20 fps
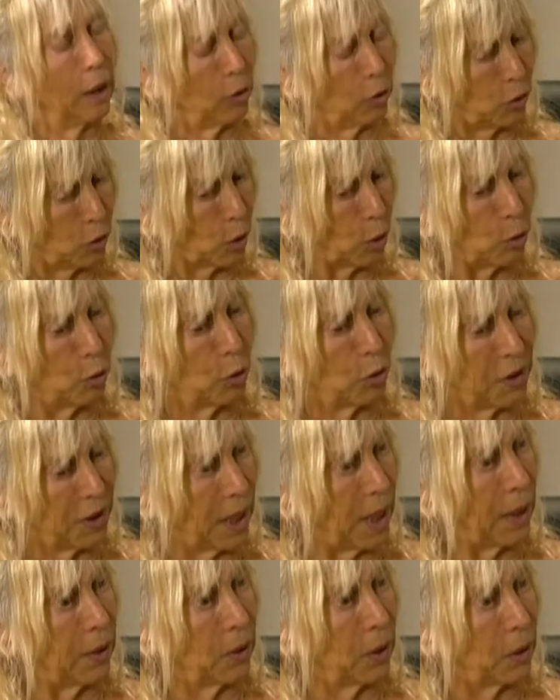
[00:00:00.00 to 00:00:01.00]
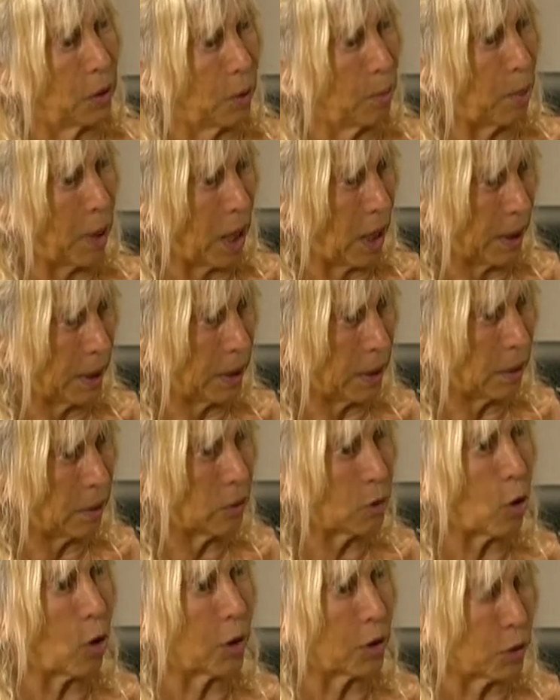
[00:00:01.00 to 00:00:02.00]
So you're saying that the body
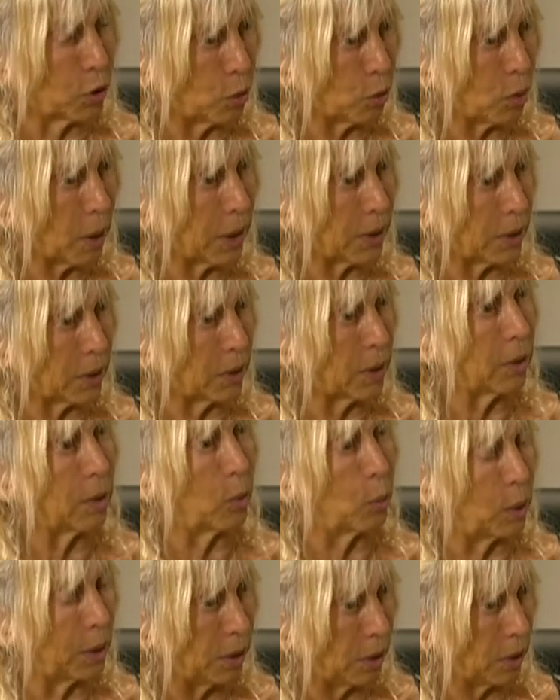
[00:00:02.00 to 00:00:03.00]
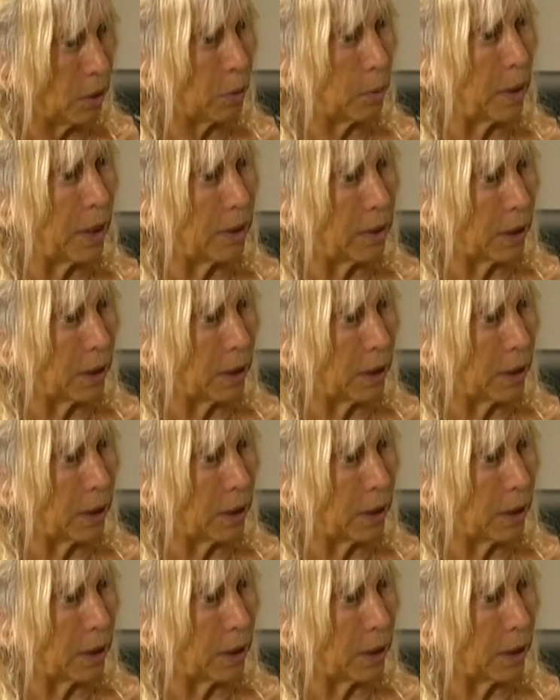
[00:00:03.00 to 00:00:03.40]
talks to us and that we need to pay